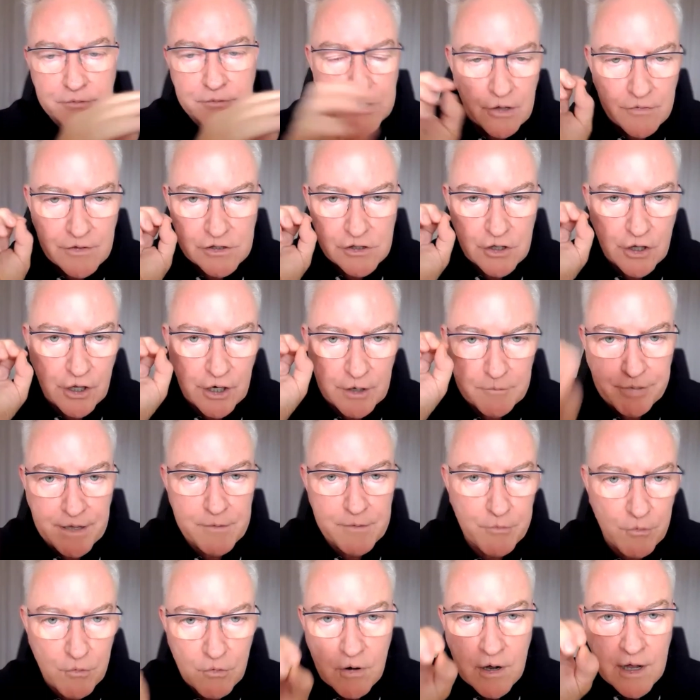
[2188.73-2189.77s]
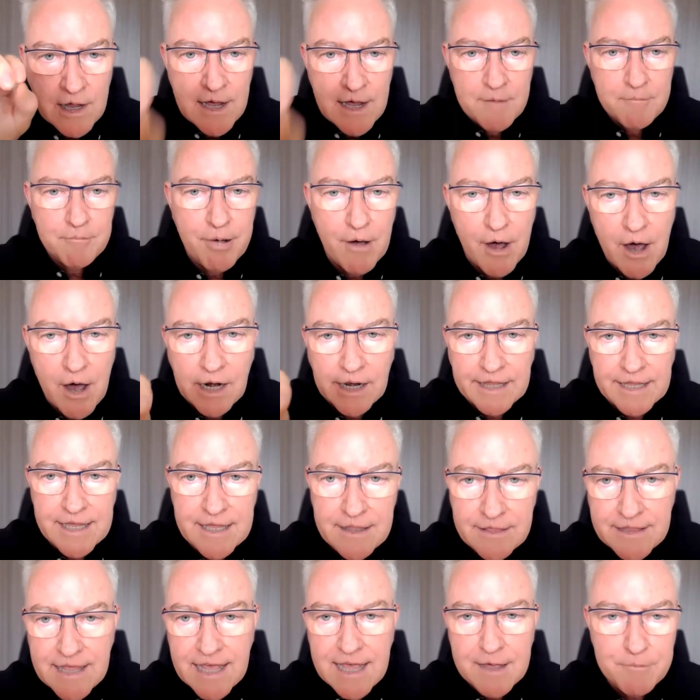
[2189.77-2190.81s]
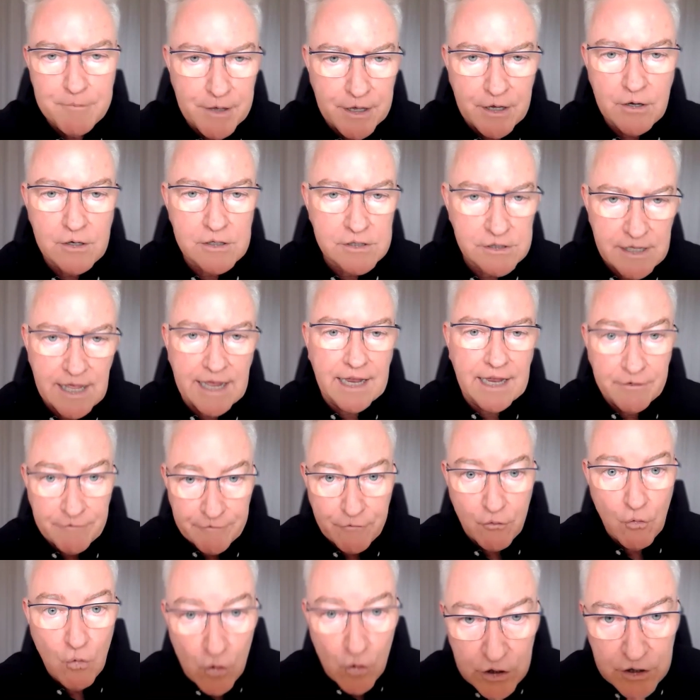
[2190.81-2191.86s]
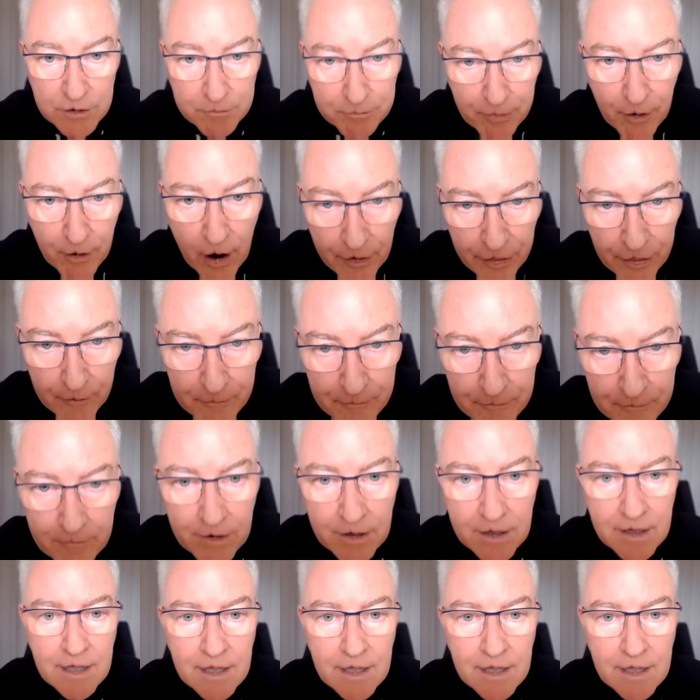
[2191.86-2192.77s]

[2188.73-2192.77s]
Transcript: So there's a lot of people piling in there because they can afford to buy them.